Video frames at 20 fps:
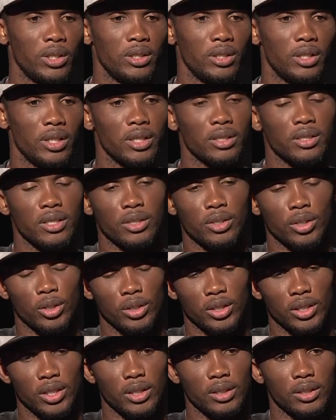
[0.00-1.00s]
And it will be a
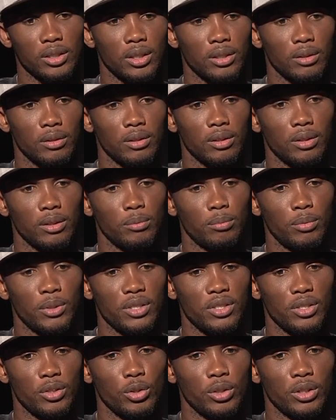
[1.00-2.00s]
great pleasure
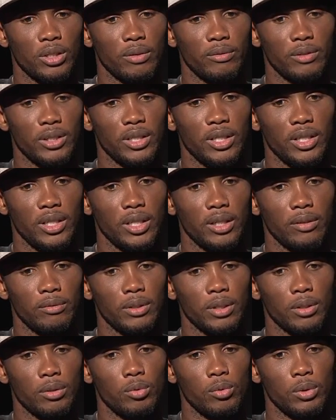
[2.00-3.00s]
to work with him
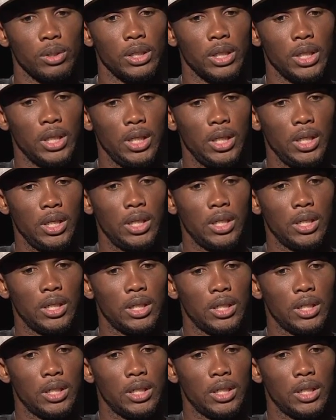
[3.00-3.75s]
at Chelsea.